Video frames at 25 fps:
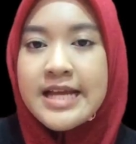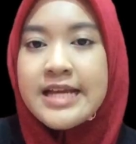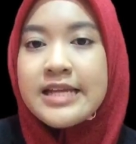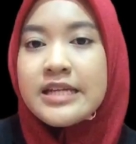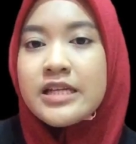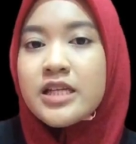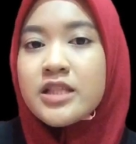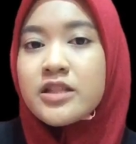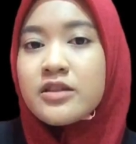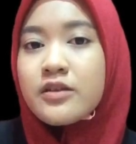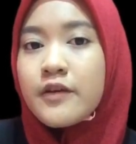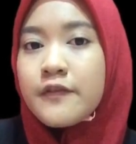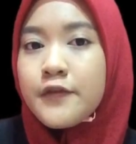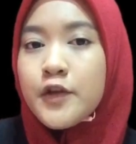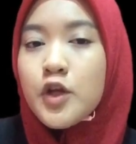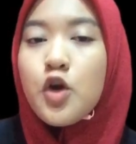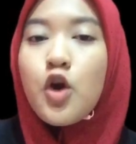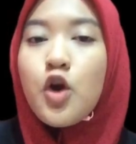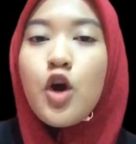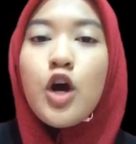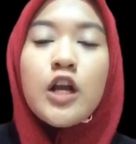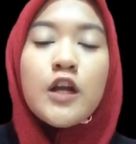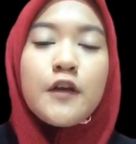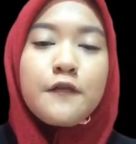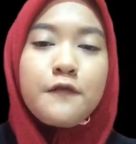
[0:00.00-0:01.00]
This review
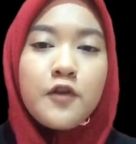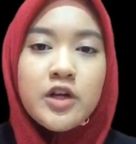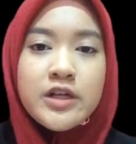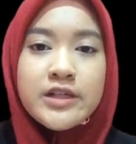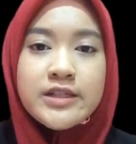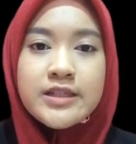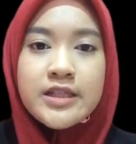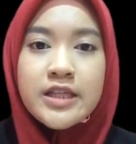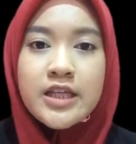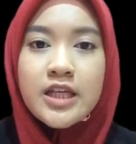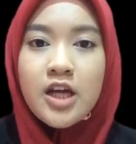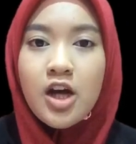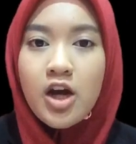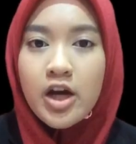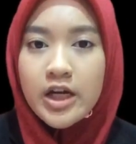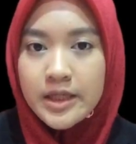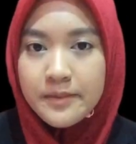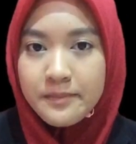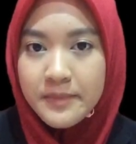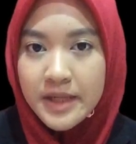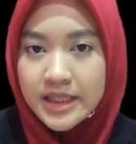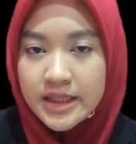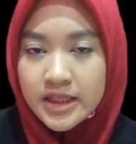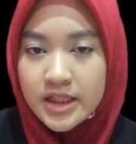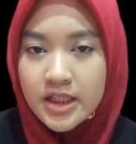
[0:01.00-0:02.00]
only focusing on the
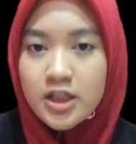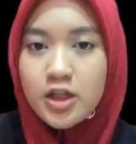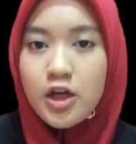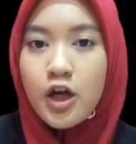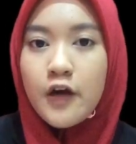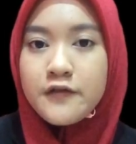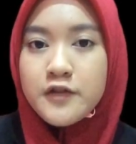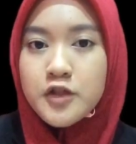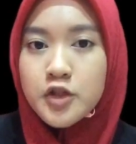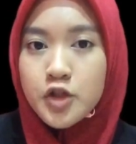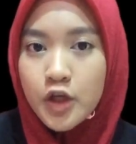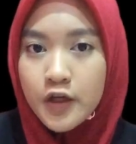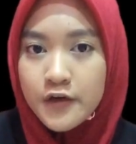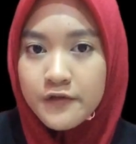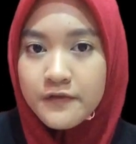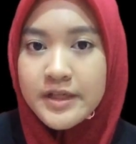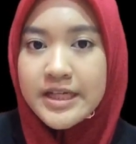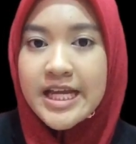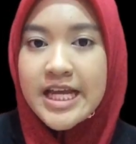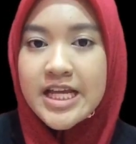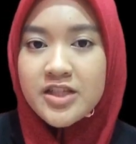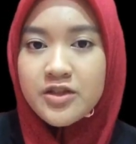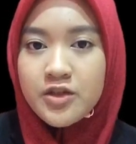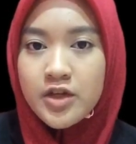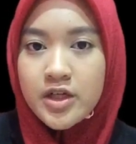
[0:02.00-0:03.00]
method of solvent
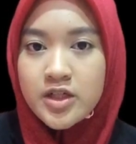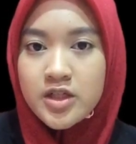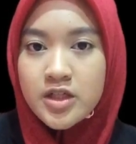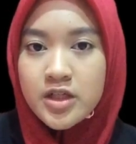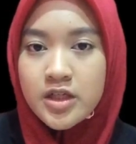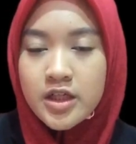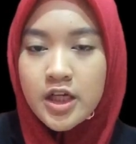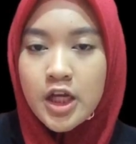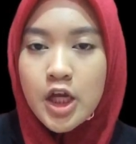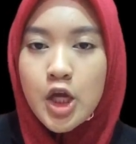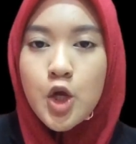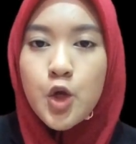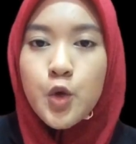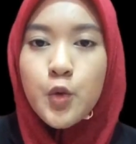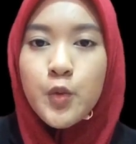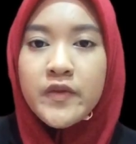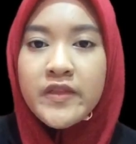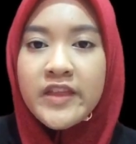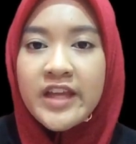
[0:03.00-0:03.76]
extraction with